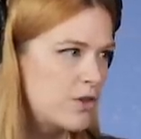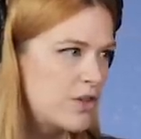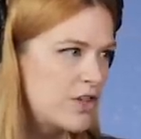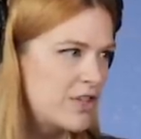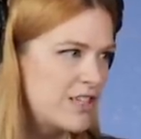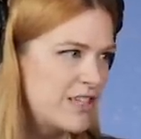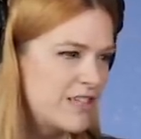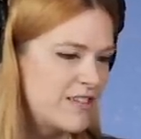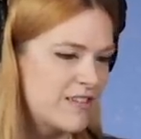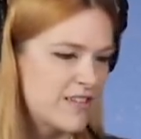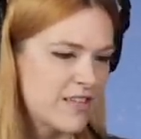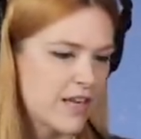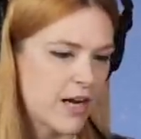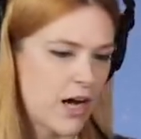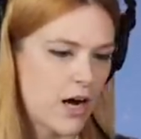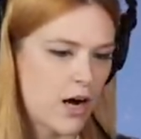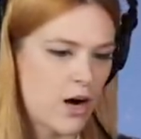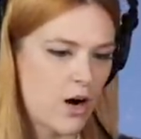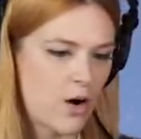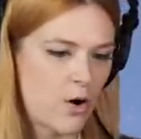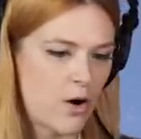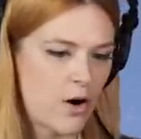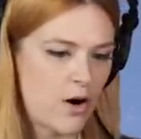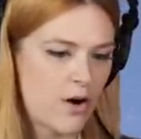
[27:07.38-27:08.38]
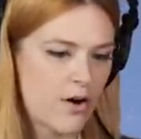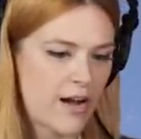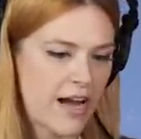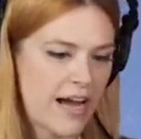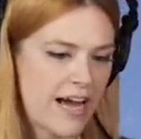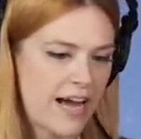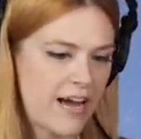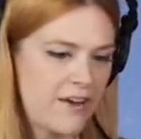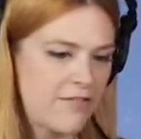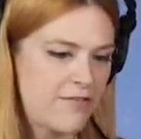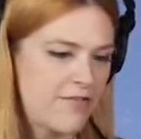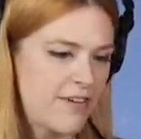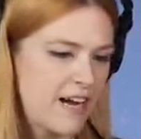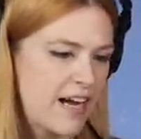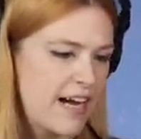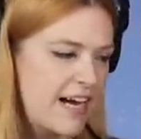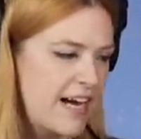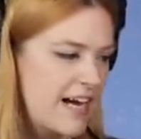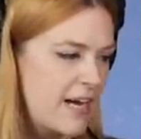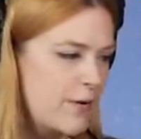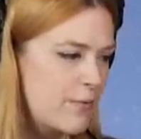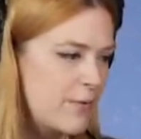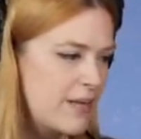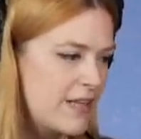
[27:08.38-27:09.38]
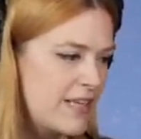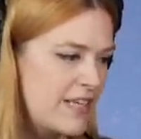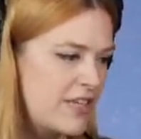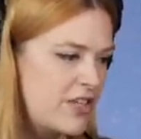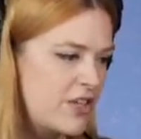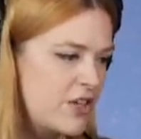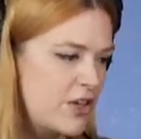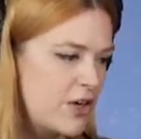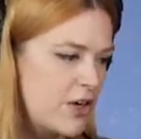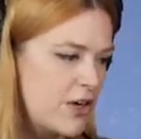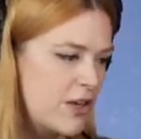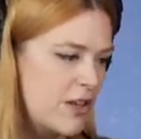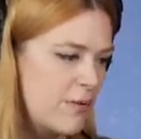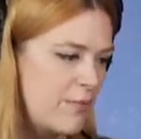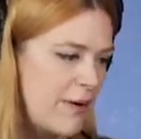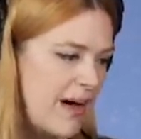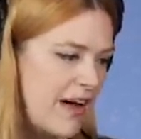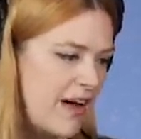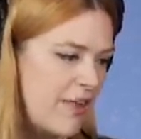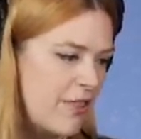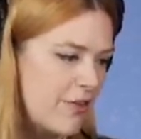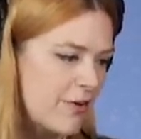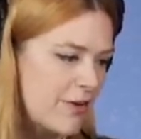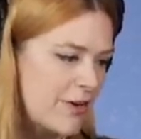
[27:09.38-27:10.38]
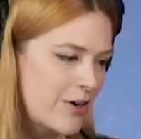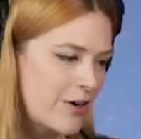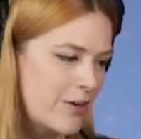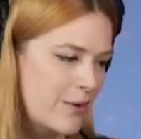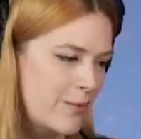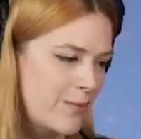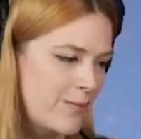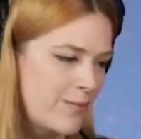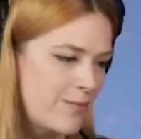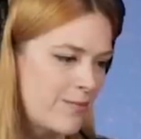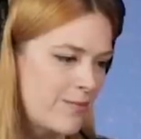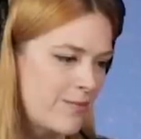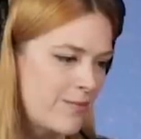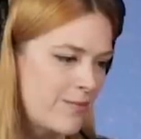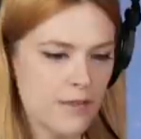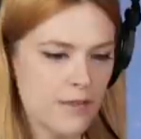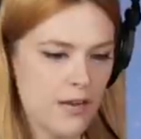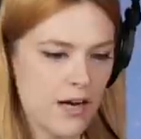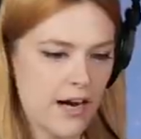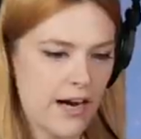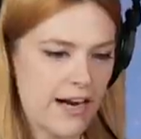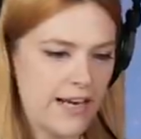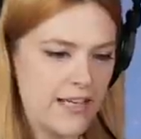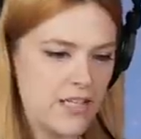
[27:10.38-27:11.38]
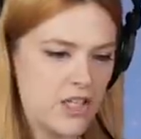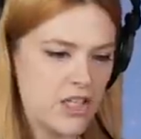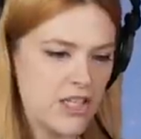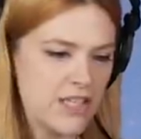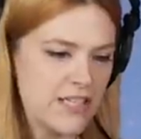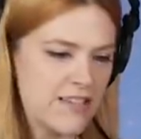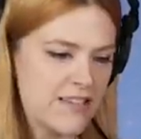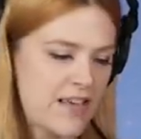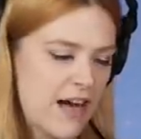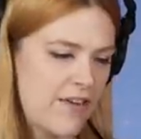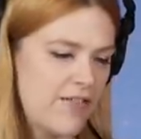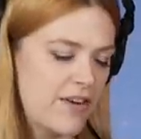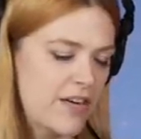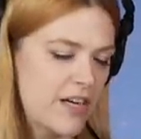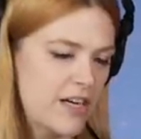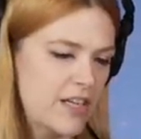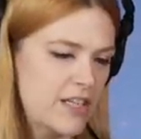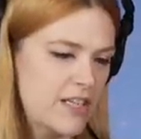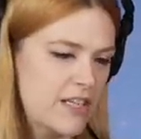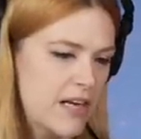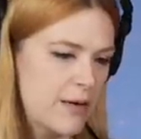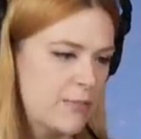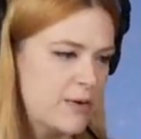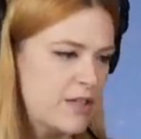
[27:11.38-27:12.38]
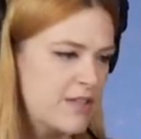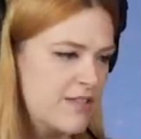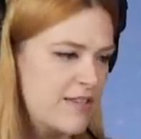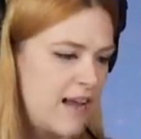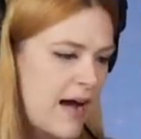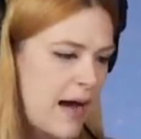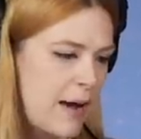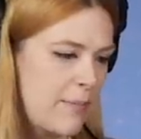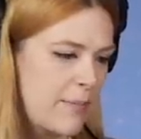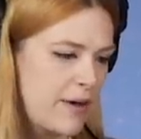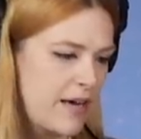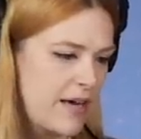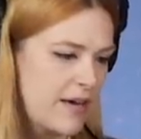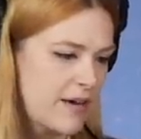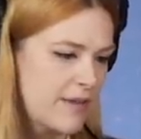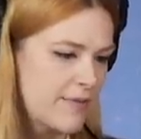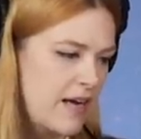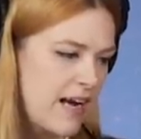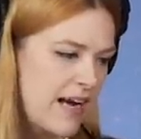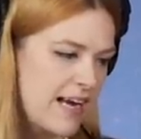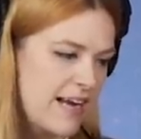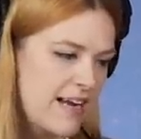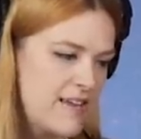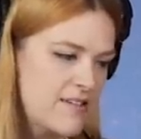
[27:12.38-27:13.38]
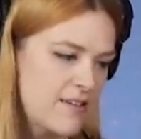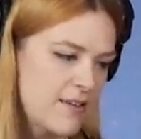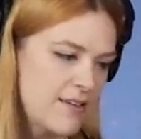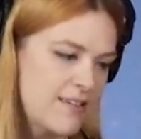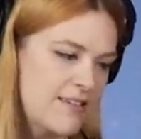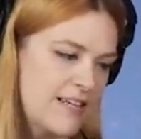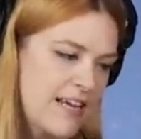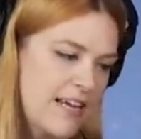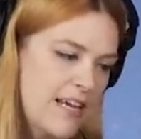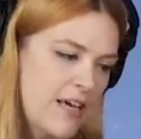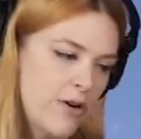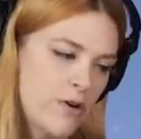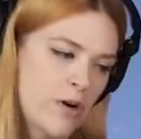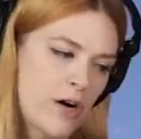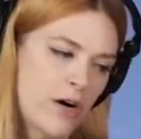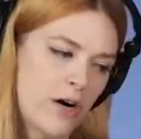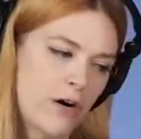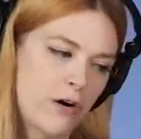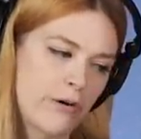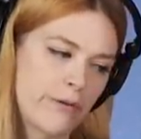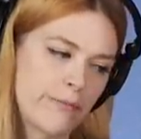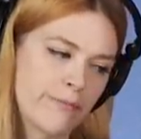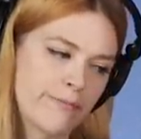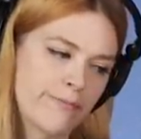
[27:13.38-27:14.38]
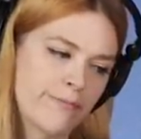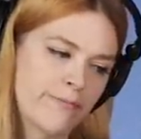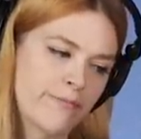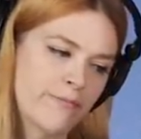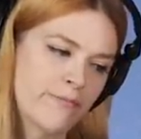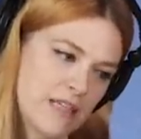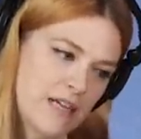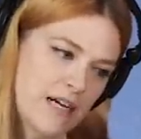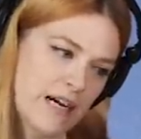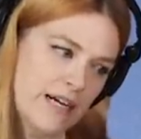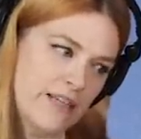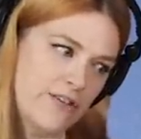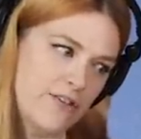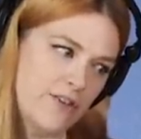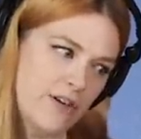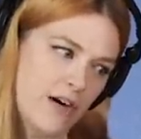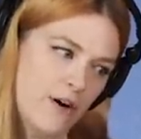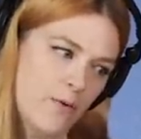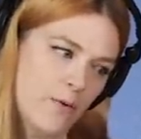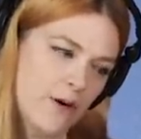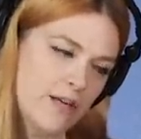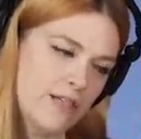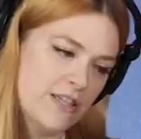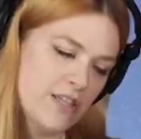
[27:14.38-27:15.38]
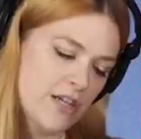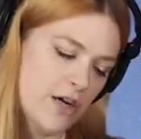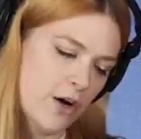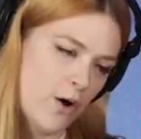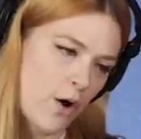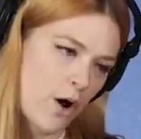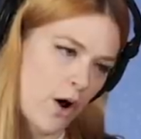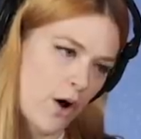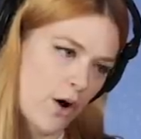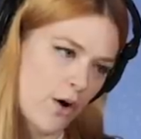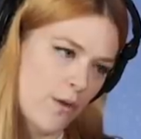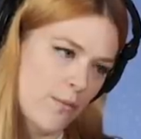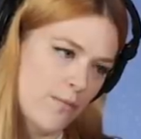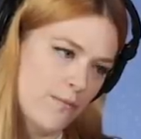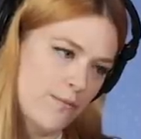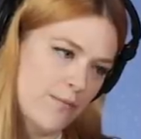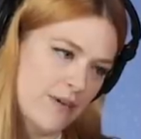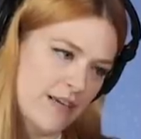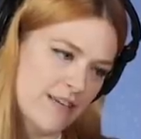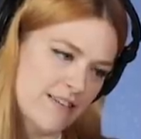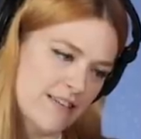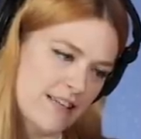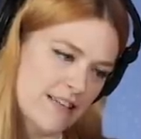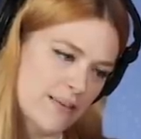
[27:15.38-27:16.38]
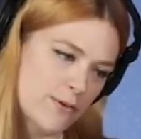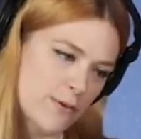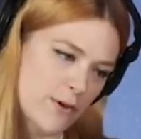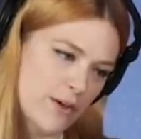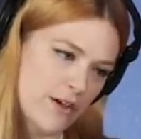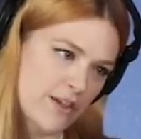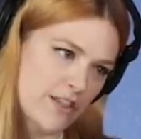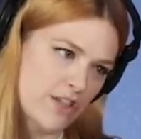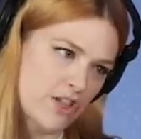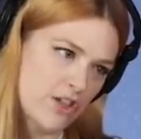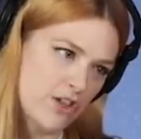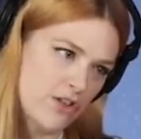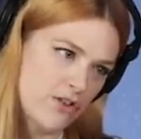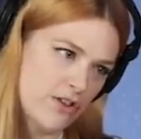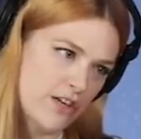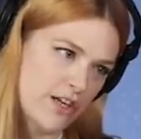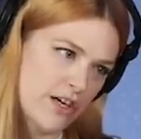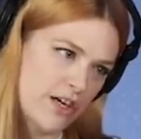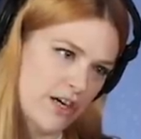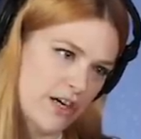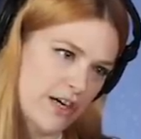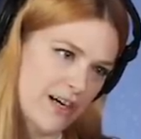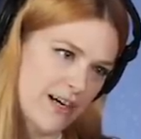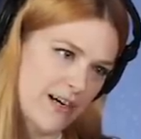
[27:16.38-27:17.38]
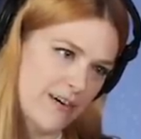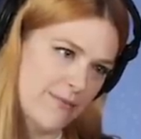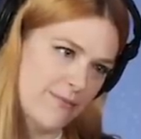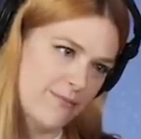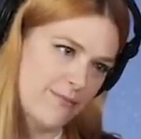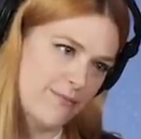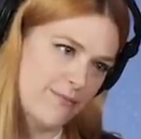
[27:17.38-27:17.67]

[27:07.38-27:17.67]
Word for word: she needs to go. Okay, fine. We'll let you go to the bathroom. All right, she is having a good time. She's happy. I guess let's take you home. I do not want to go home because that's where all the children are.